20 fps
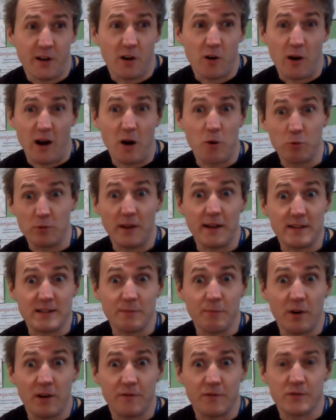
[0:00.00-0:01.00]
How late am
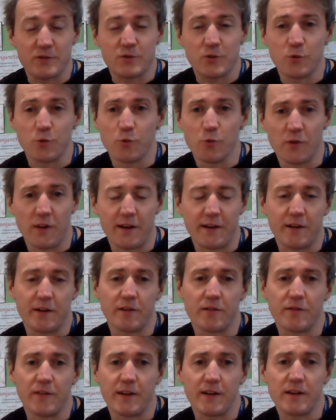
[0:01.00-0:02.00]
I for school? That kind
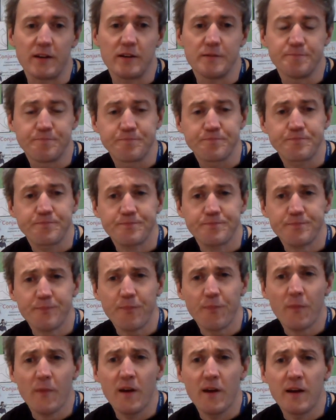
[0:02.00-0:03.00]
of thing.
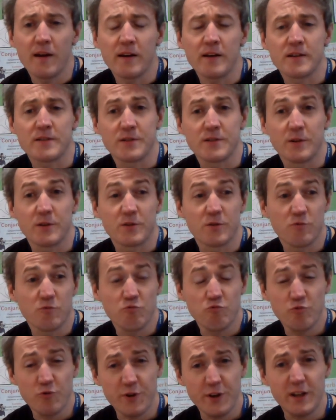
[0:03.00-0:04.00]
So it's a
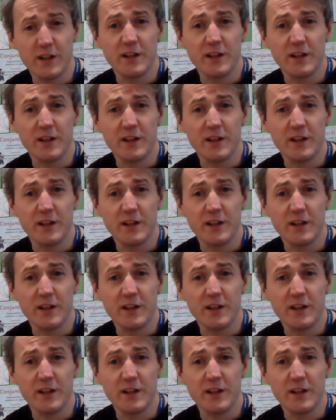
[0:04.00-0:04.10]
really